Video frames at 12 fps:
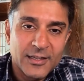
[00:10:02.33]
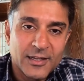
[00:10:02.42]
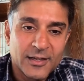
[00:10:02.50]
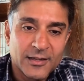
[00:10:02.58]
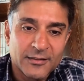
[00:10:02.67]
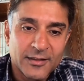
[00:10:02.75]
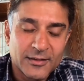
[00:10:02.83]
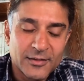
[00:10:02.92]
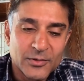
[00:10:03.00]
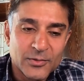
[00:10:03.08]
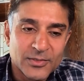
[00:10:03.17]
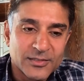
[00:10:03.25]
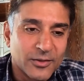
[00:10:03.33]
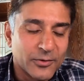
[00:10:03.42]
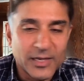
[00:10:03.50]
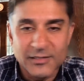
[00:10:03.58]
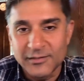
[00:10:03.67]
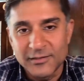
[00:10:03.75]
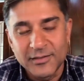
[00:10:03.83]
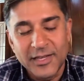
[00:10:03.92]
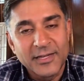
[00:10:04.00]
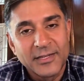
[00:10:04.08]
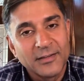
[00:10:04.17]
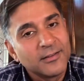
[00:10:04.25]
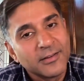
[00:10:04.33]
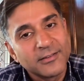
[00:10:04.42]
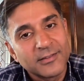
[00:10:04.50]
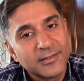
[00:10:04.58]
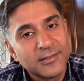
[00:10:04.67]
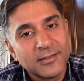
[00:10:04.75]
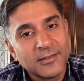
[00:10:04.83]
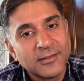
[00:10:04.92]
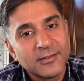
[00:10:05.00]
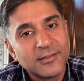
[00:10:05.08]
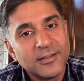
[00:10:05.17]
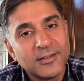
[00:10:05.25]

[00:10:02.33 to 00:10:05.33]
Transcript: that used location data analytics to